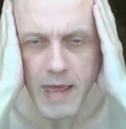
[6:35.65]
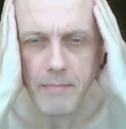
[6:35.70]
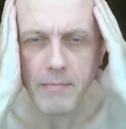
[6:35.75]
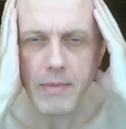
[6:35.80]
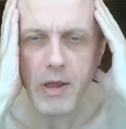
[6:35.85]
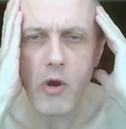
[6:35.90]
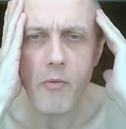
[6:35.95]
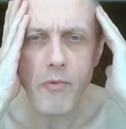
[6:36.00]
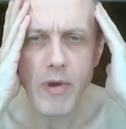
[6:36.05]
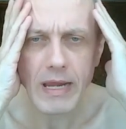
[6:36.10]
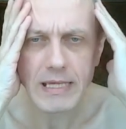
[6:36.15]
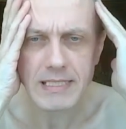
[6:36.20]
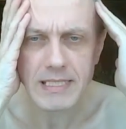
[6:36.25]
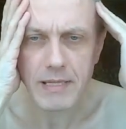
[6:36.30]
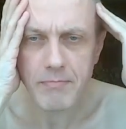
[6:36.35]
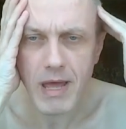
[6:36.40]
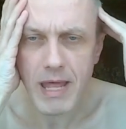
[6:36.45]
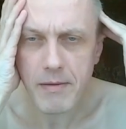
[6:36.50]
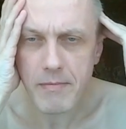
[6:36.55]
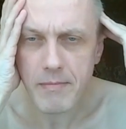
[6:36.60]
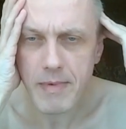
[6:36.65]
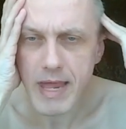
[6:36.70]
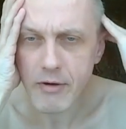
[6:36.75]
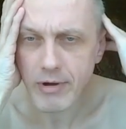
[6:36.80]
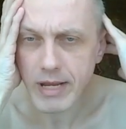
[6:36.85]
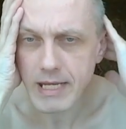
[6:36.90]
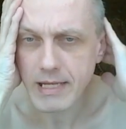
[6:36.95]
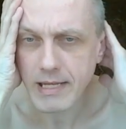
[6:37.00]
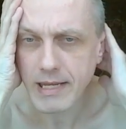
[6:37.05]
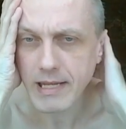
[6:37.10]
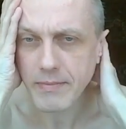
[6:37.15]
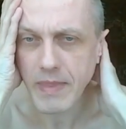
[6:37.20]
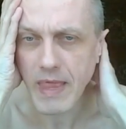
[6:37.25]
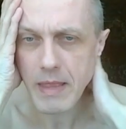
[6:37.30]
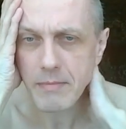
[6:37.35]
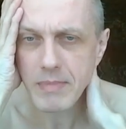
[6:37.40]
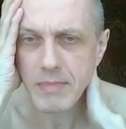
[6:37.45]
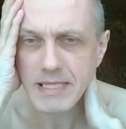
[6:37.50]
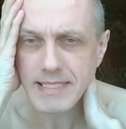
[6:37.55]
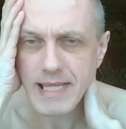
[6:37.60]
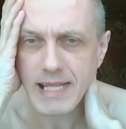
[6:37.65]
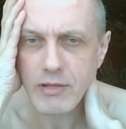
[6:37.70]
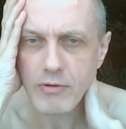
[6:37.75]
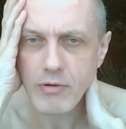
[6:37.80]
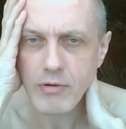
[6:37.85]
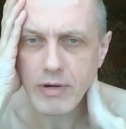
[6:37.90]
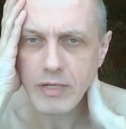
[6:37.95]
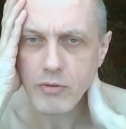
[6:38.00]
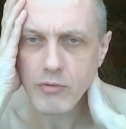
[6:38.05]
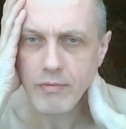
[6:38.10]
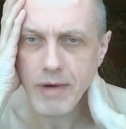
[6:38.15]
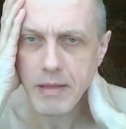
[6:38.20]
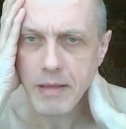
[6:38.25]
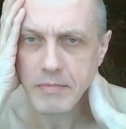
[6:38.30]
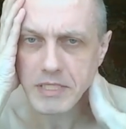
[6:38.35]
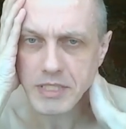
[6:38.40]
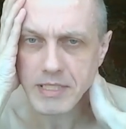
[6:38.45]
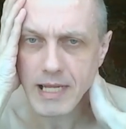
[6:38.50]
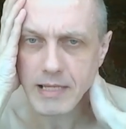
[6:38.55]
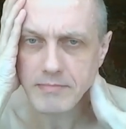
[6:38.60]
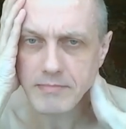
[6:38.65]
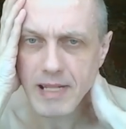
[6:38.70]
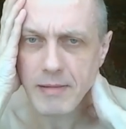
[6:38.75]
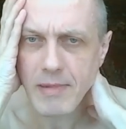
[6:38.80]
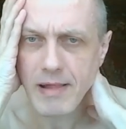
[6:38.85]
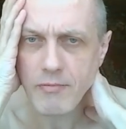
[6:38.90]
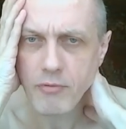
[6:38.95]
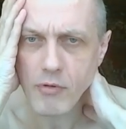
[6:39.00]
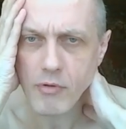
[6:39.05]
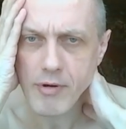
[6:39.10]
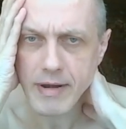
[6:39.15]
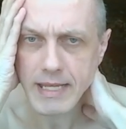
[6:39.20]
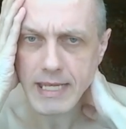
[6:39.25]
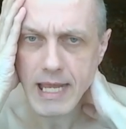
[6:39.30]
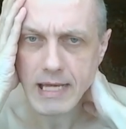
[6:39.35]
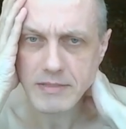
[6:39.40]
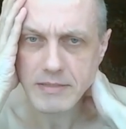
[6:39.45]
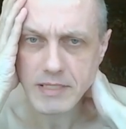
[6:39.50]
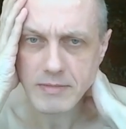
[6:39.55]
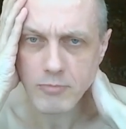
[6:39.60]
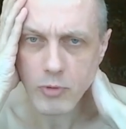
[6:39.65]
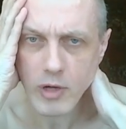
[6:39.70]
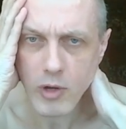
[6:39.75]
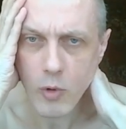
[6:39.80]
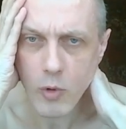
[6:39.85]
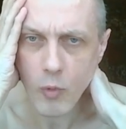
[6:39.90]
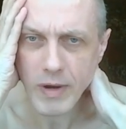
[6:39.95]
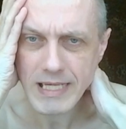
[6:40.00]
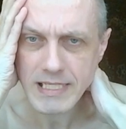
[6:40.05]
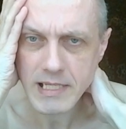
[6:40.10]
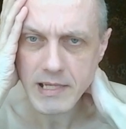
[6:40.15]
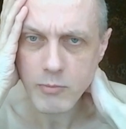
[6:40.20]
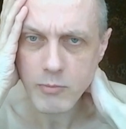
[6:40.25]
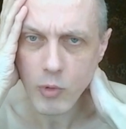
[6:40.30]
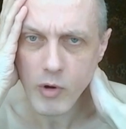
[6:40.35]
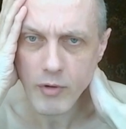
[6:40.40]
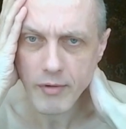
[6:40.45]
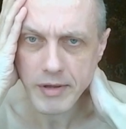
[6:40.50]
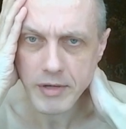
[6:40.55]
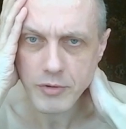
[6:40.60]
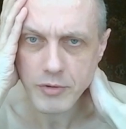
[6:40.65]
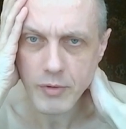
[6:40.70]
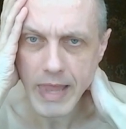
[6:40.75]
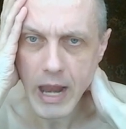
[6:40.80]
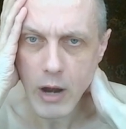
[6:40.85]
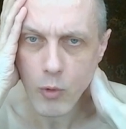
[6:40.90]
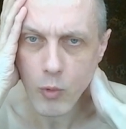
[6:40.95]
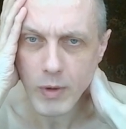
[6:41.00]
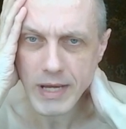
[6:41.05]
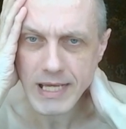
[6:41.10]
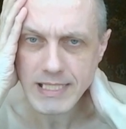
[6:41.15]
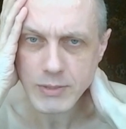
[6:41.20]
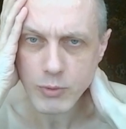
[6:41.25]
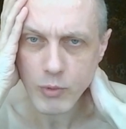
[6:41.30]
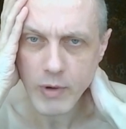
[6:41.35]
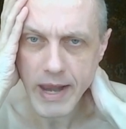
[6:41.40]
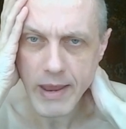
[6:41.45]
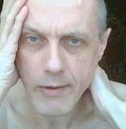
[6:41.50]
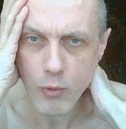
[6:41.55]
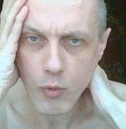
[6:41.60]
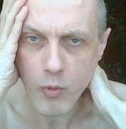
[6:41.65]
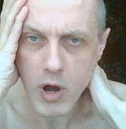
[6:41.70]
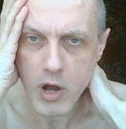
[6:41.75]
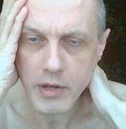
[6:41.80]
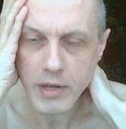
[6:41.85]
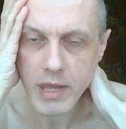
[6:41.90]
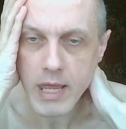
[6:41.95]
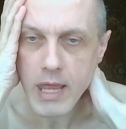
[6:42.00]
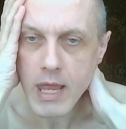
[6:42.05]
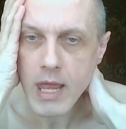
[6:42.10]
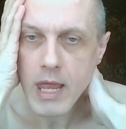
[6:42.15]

Better Rex and my American. And that being said, already read the shit. I'm playing my floor right now. It doesn't work ways anymore. I can do that ways wherever I want.